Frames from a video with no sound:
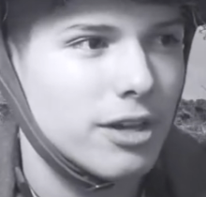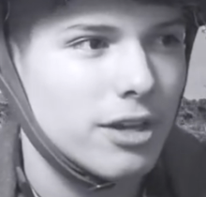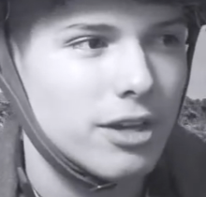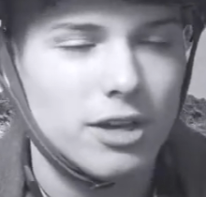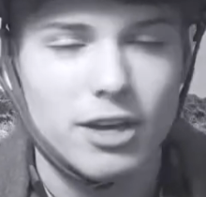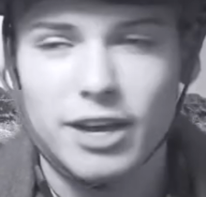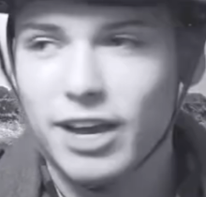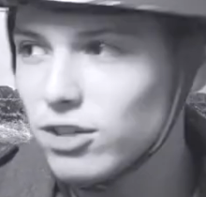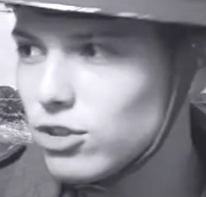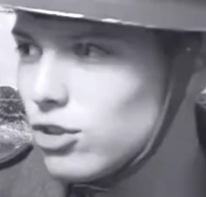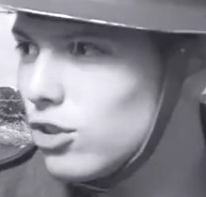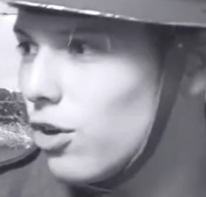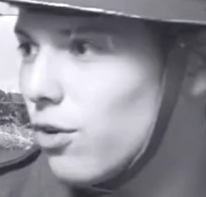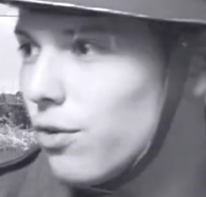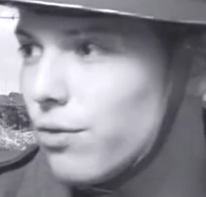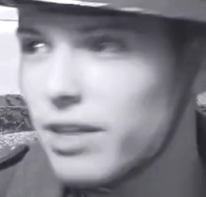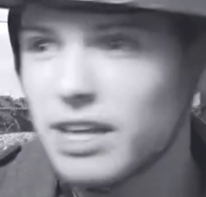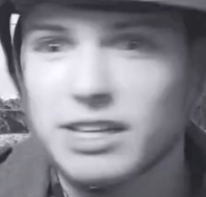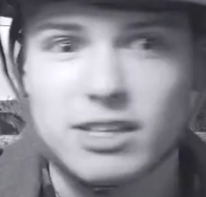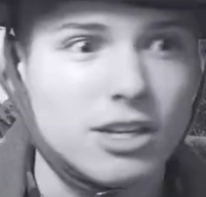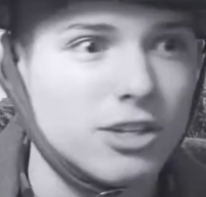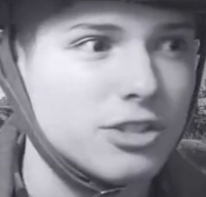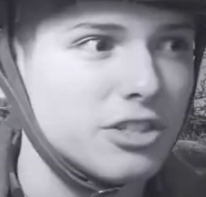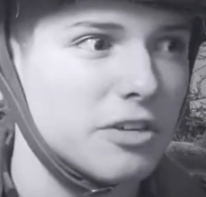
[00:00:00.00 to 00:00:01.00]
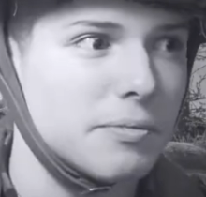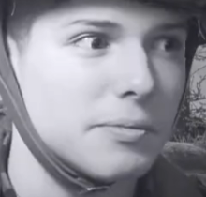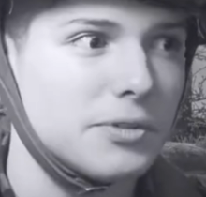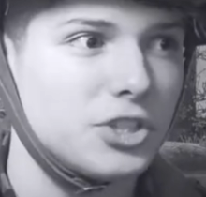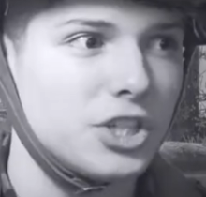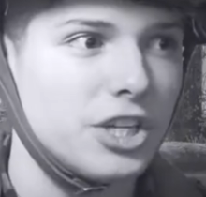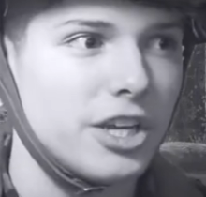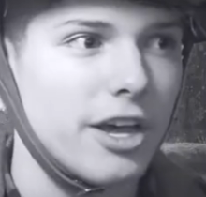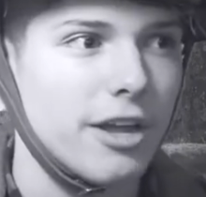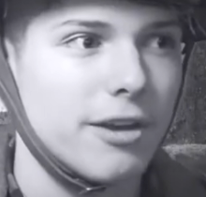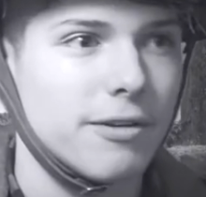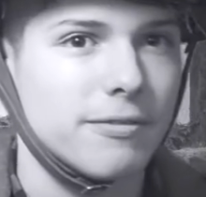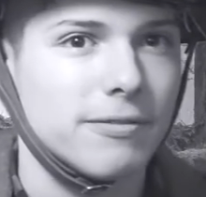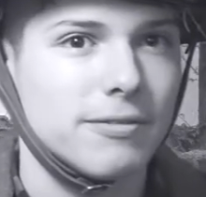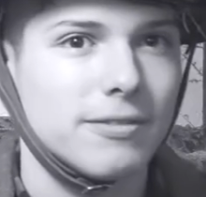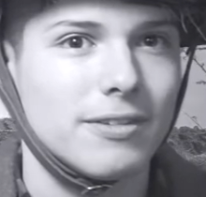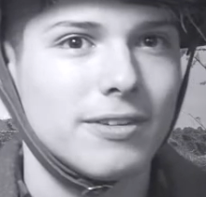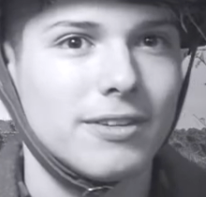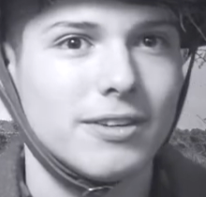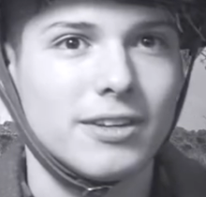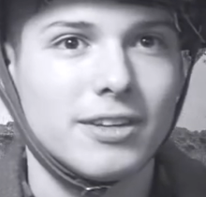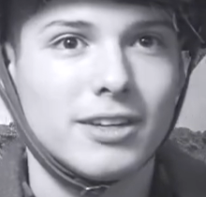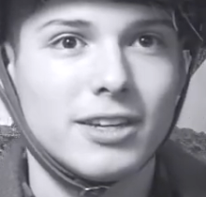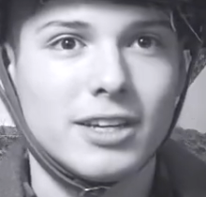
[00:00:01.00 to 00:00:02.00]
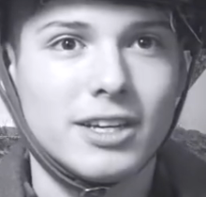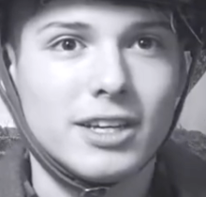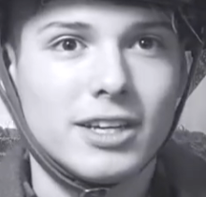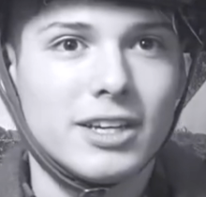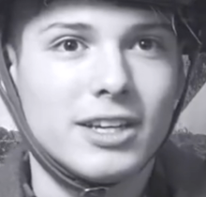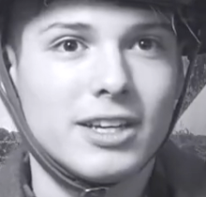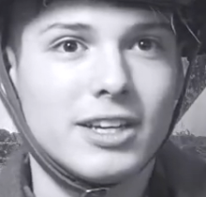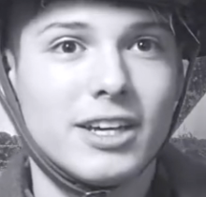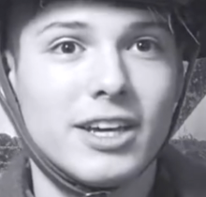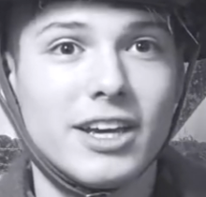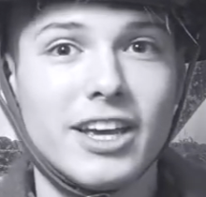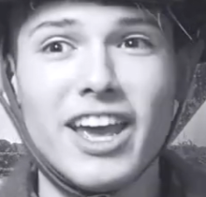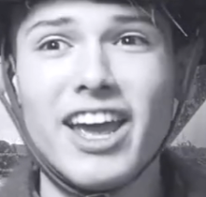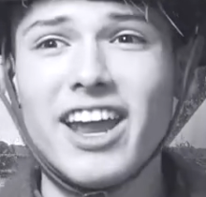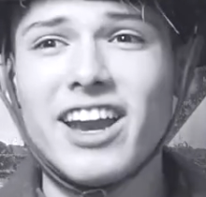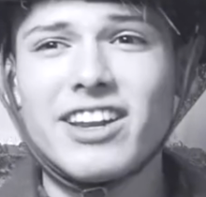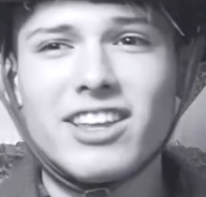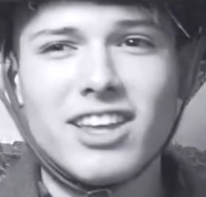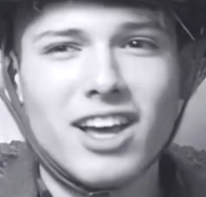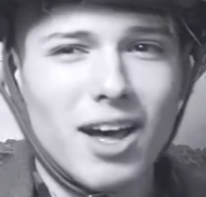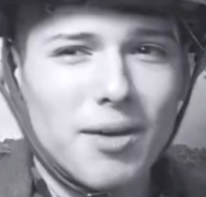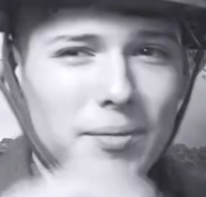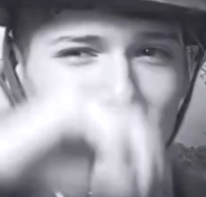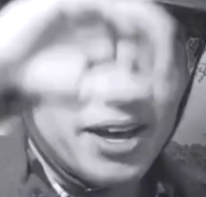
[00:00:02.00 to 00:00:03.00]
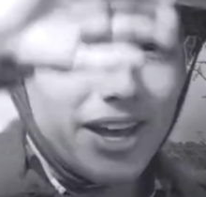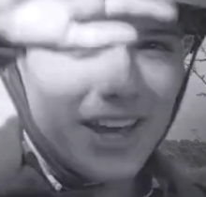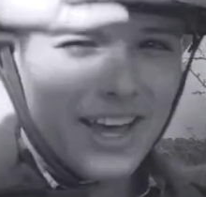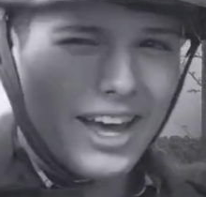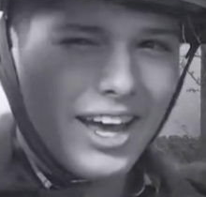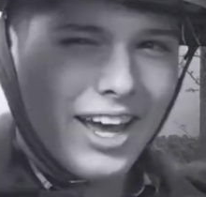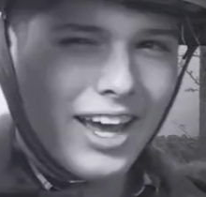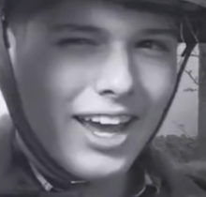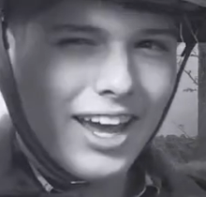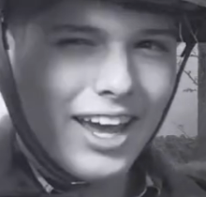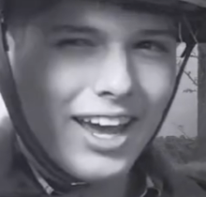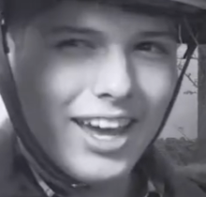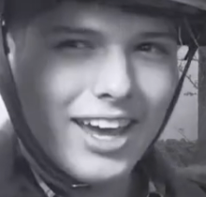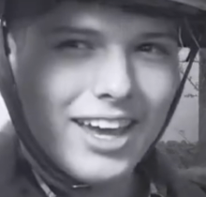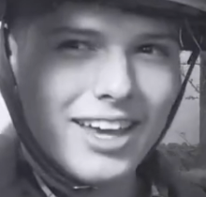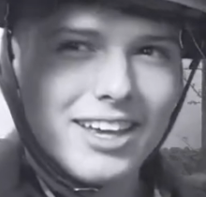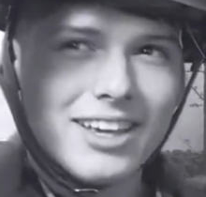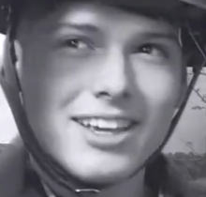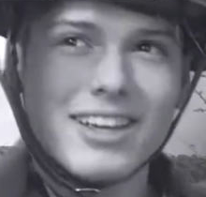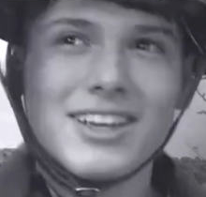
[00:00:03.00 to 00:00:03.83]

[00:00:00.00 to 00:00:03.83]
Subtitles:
Actually, no. That looks like a machine gun. Incoming!